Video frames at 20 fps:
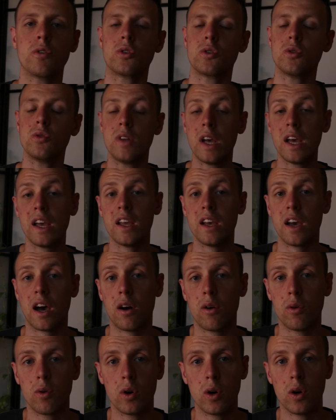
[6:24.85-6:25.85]
today I
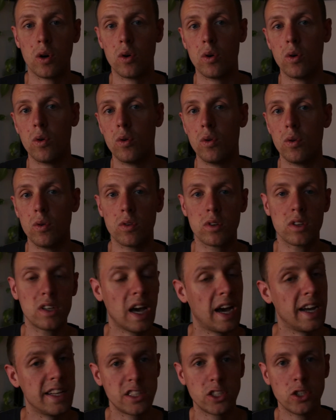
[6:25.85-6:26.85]
will
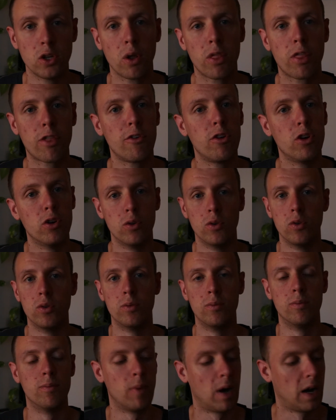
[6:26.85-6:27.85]
guide you through
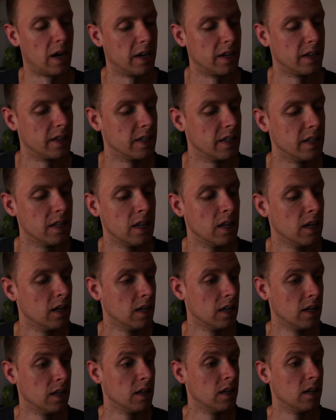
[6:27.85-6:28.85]
my
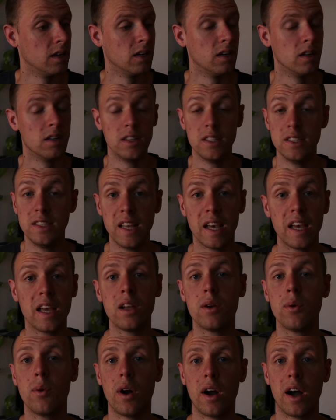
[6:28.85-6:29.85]

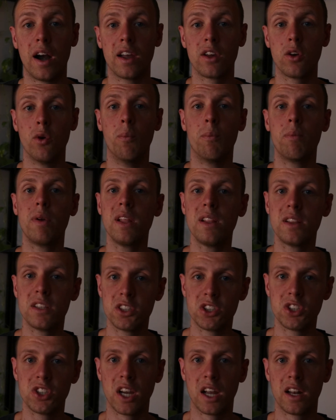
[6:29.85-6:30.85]
day where I complete
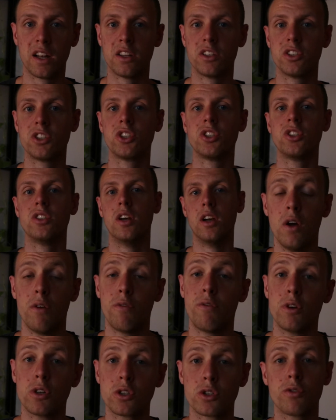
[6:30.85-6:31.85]
this challenge.
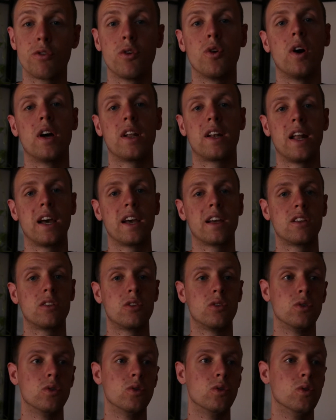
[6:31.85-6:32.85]
First of all, I'd like
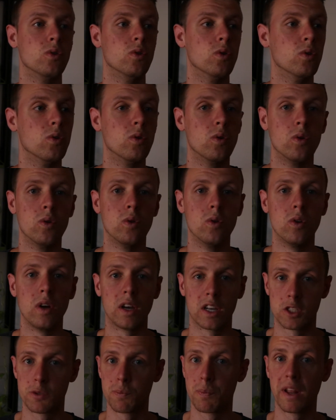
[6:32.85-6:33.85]
to
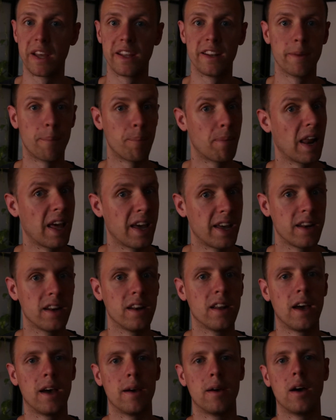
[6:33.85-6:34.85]
explain the plan,
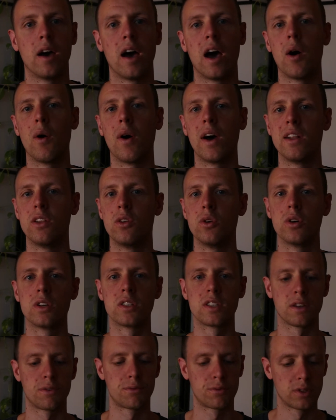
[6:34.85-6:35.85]
how I do
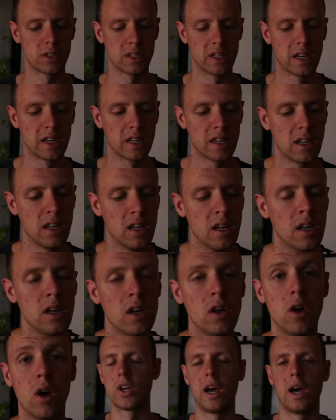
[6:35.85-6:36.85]
it every day.
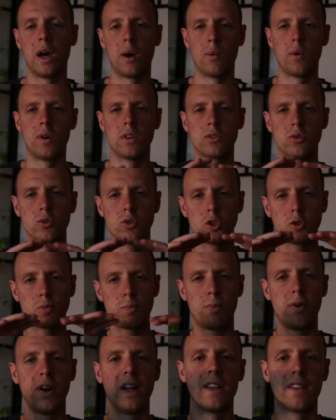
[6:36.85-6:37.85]
So I want to
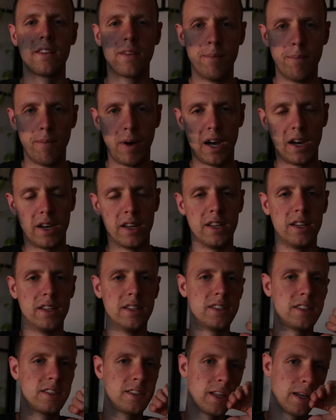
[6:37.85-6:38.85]
spread my
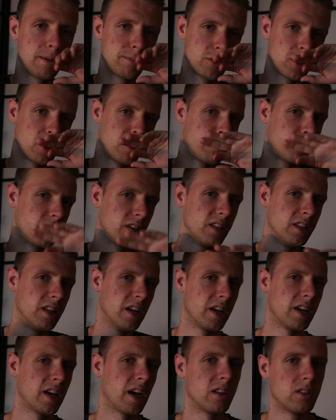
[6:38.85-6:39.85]
steps over the
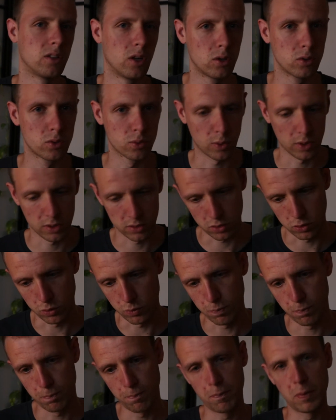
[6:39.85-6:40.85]
day. I don't want to
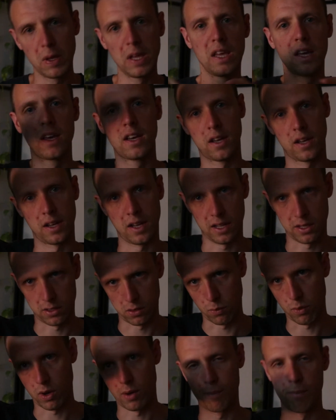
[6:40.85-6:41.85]
peak at
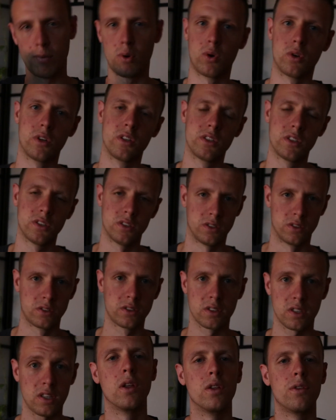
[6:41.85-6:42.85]
one point.
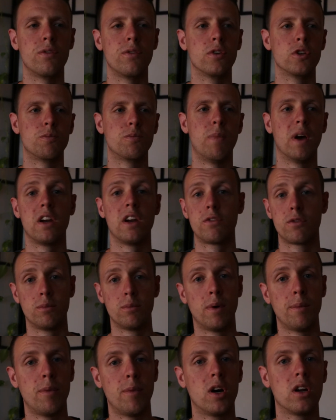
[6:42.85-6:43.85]
It feels better for
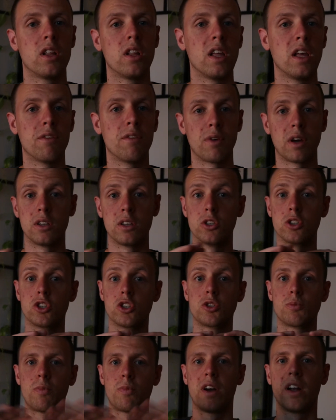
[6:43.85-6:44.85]
my body if I just
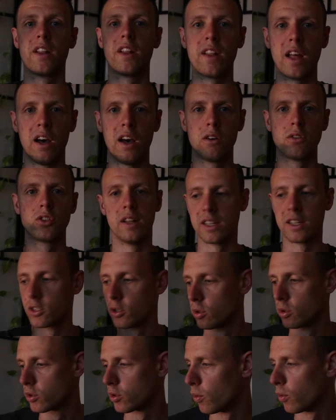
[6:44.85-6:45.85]
spread it out. That's
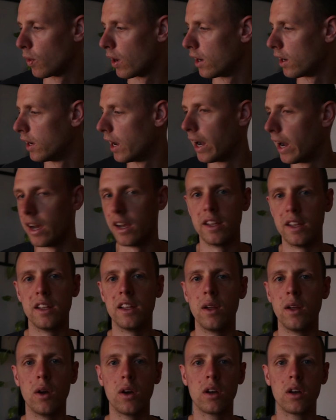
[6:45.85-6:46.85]
also why I
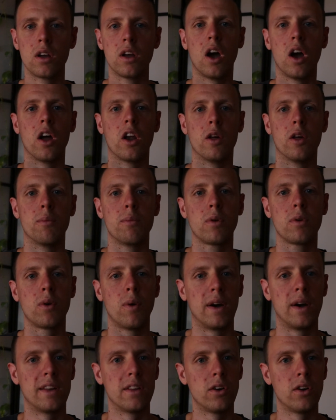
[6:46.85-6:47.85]
got up
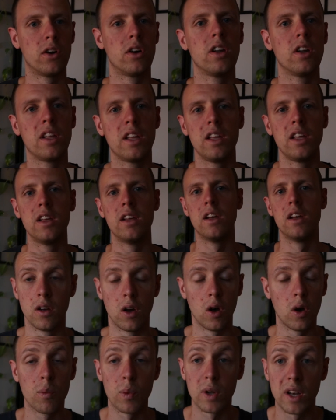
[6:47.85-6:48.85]
quite early.
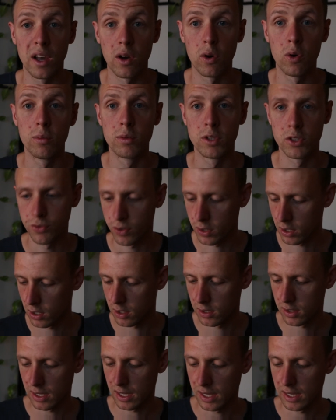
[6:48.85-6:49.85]
What I almost
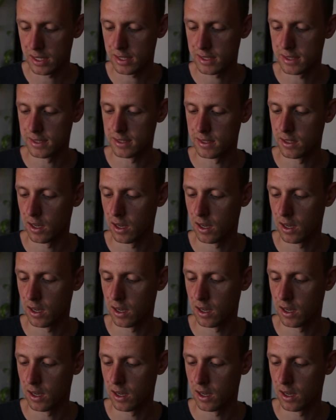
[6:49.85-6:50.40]
forgot is